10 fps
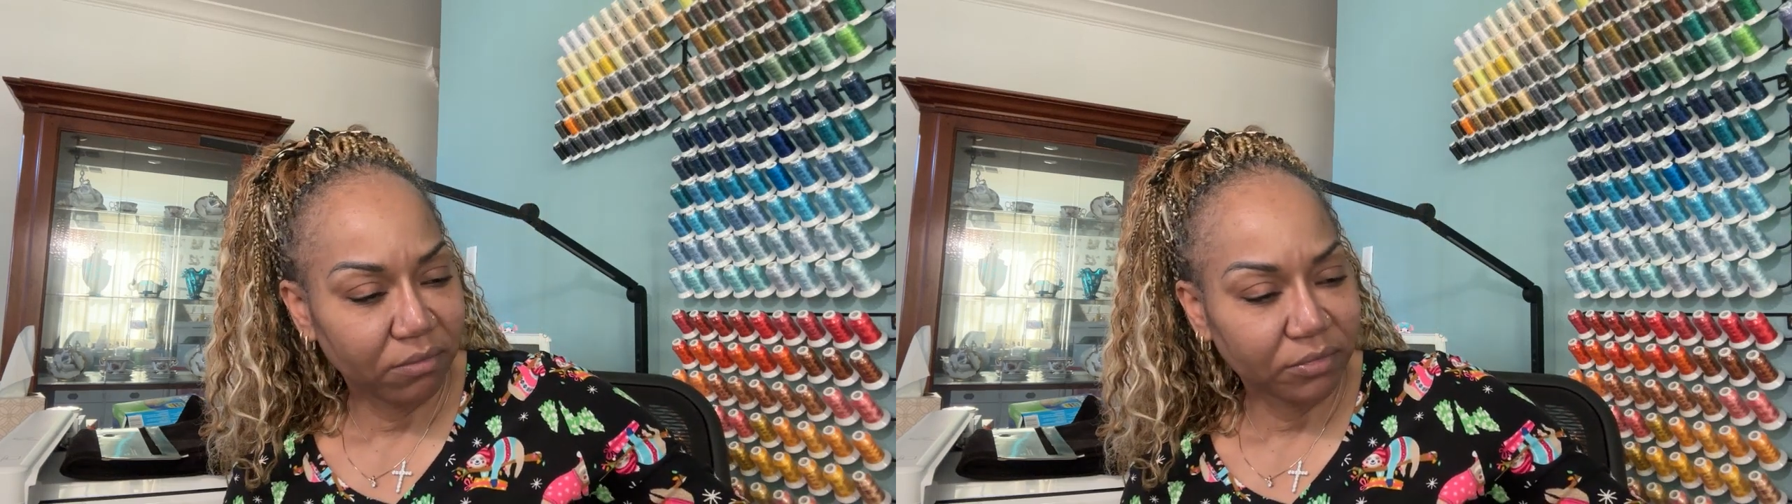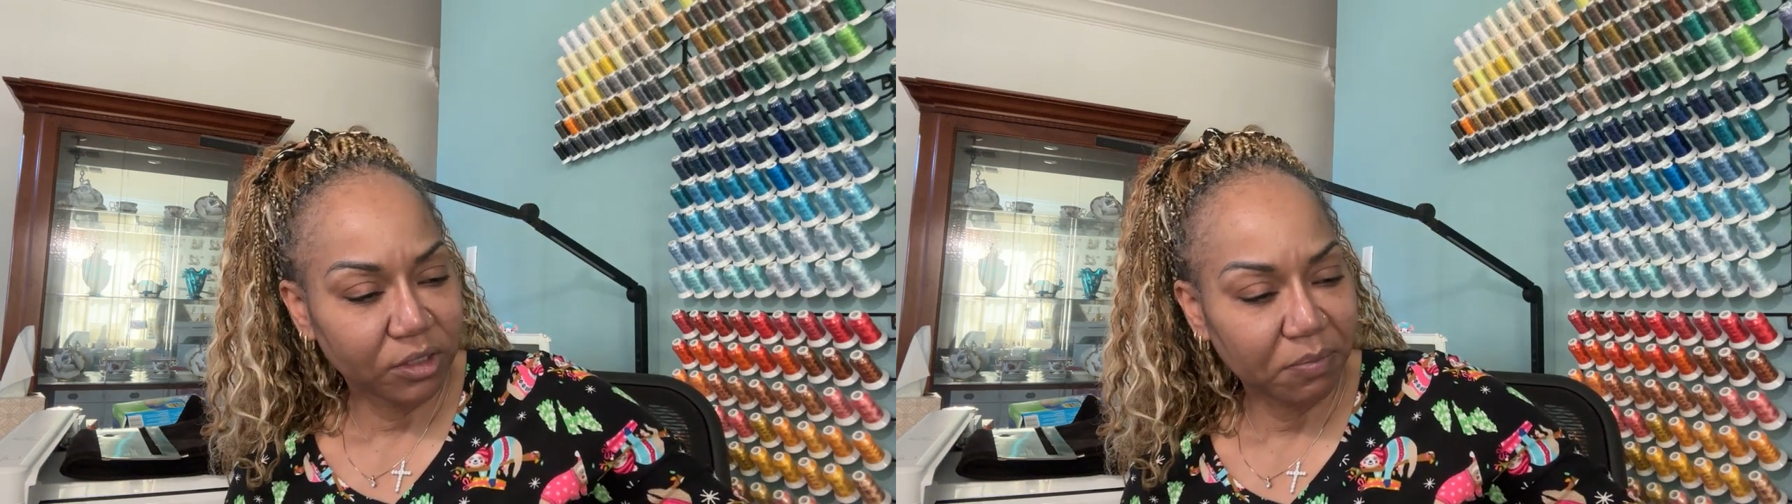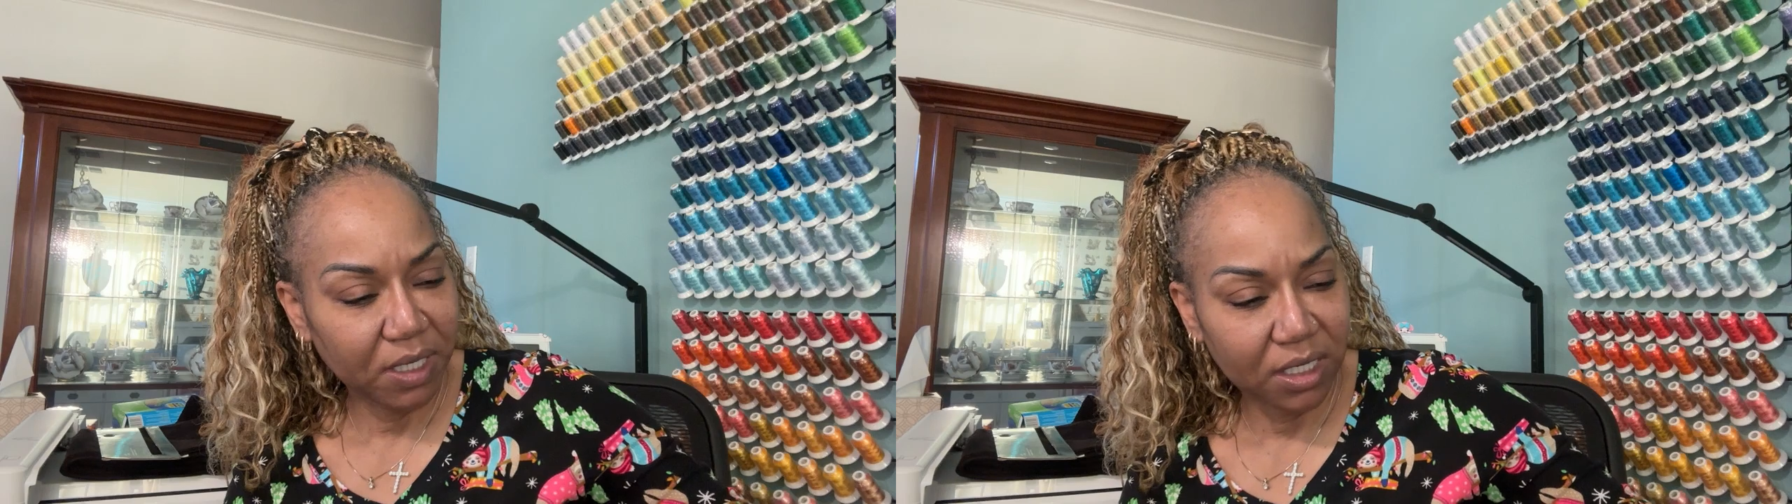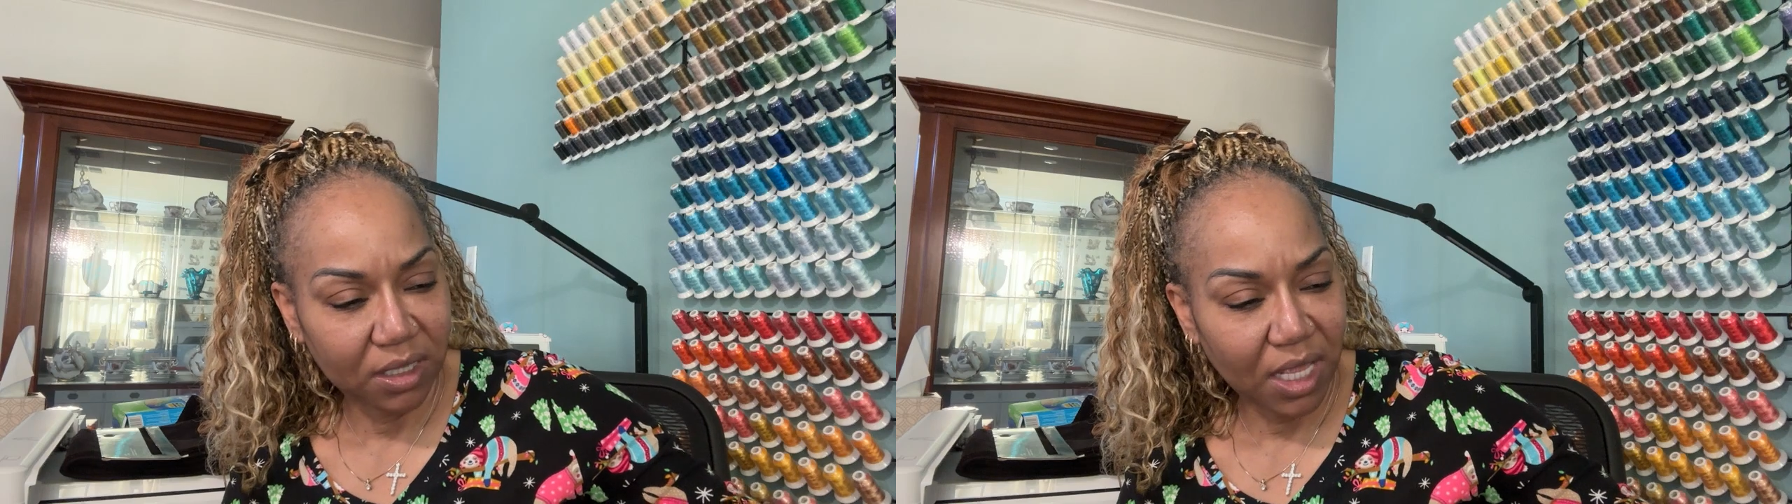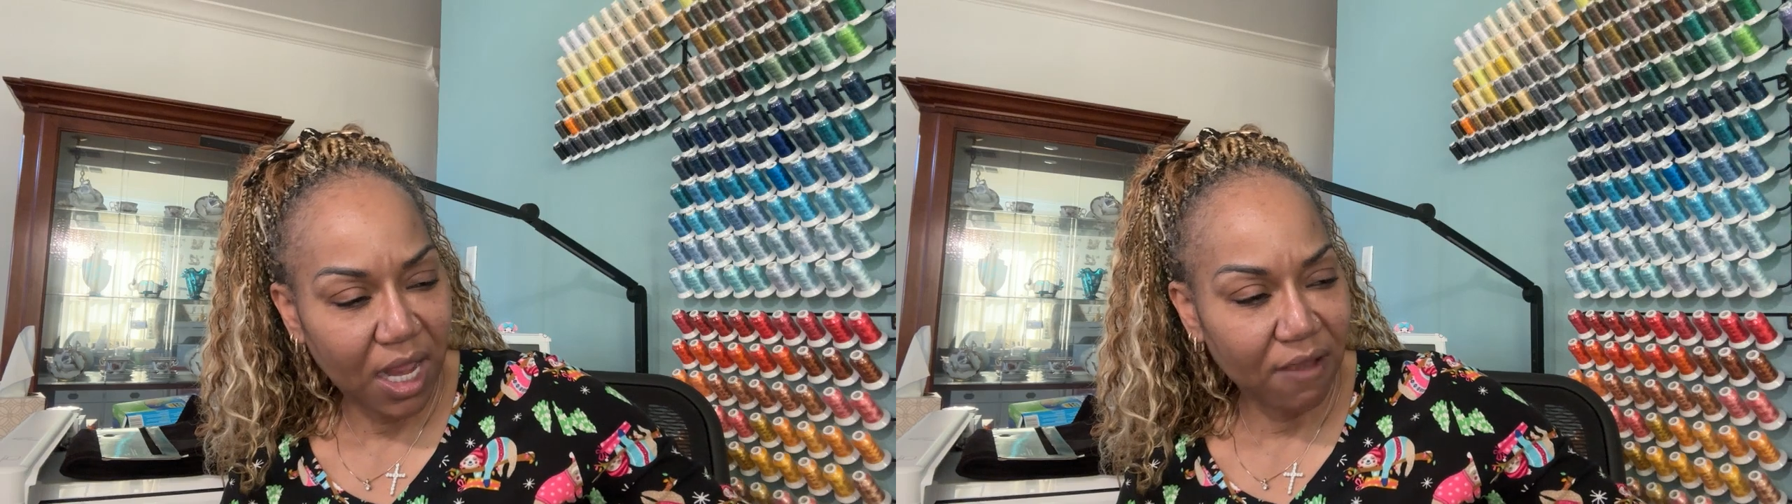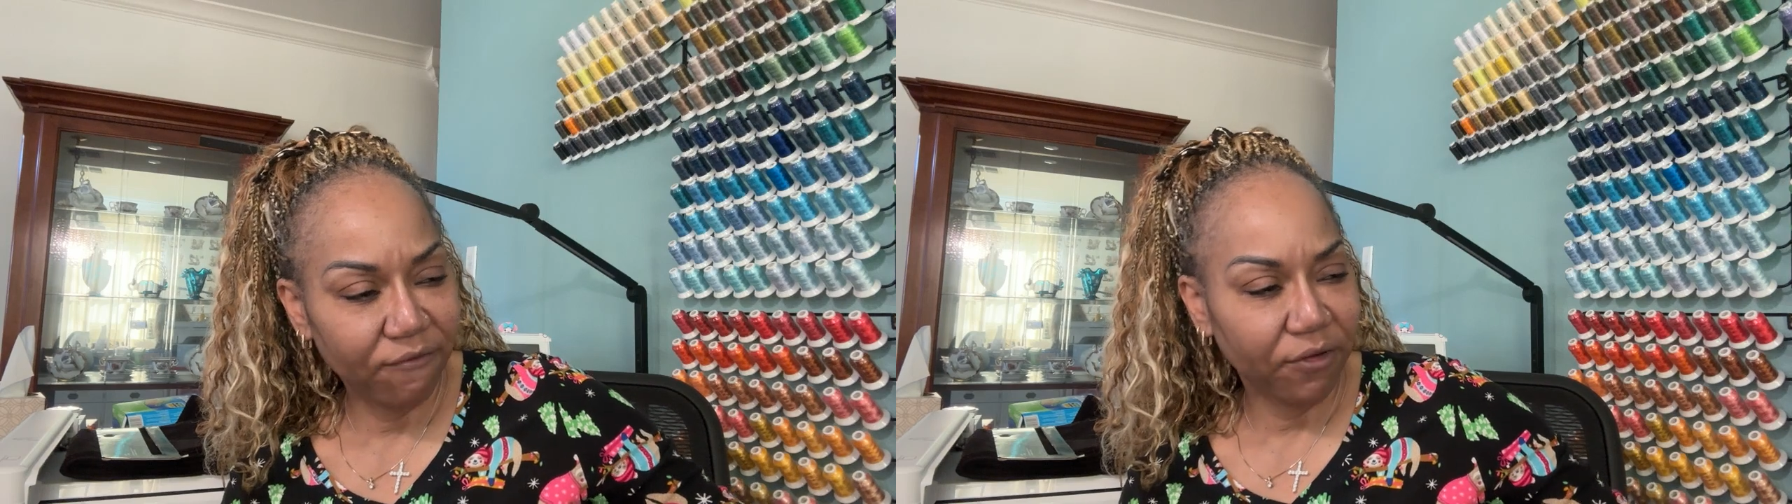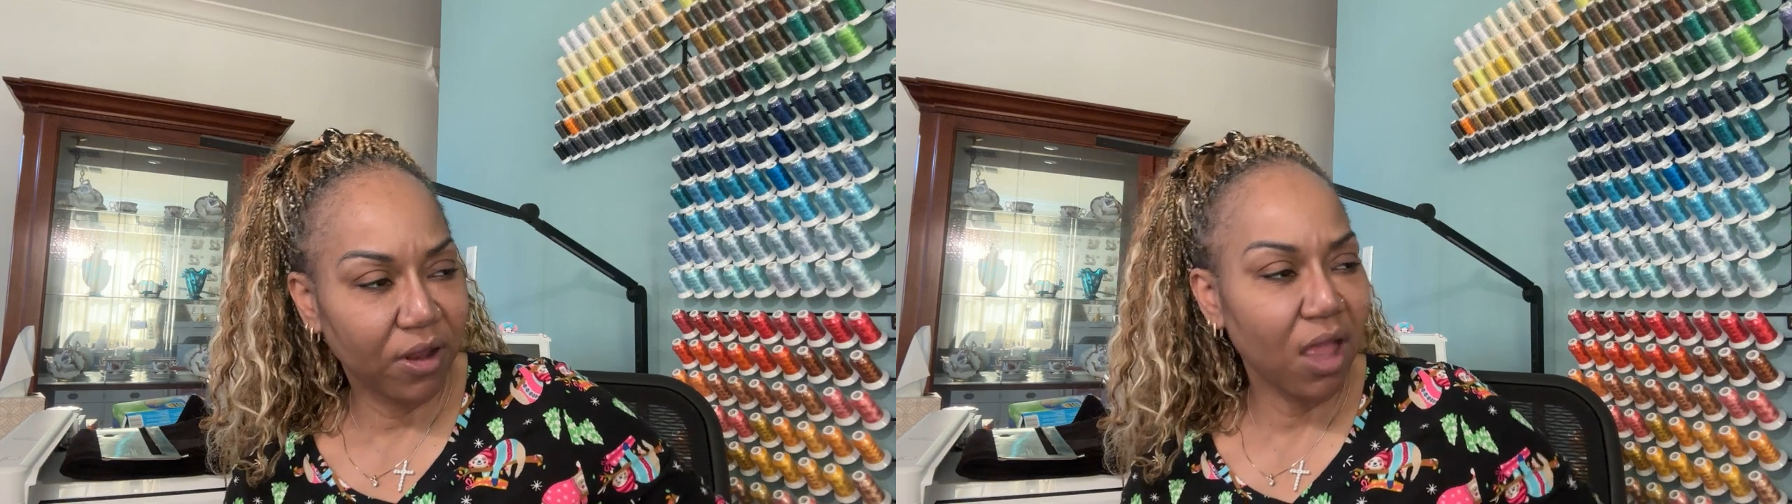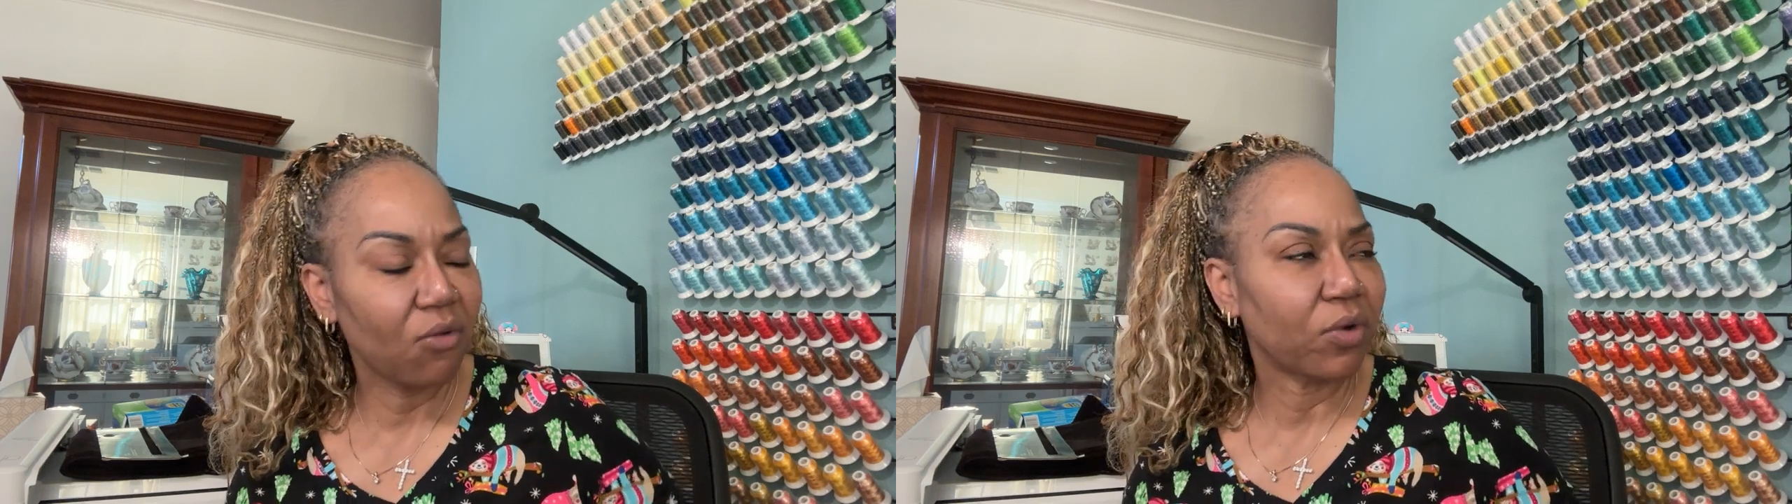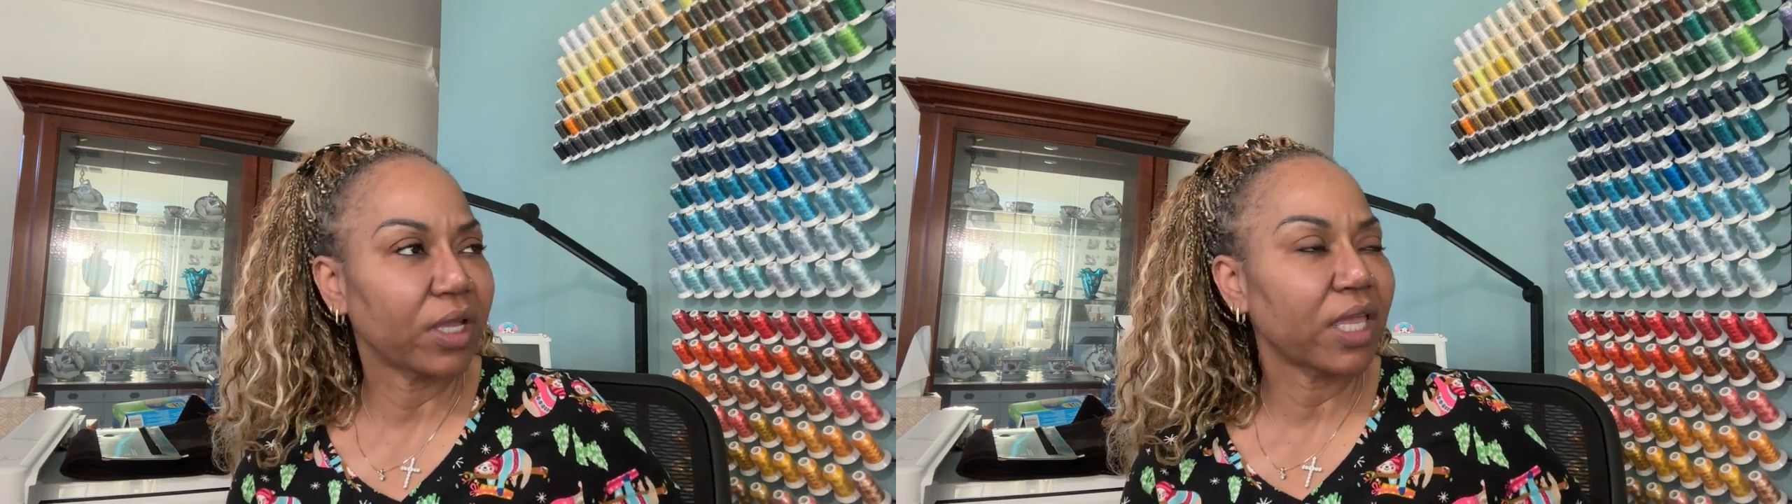speaking of that, I forgot what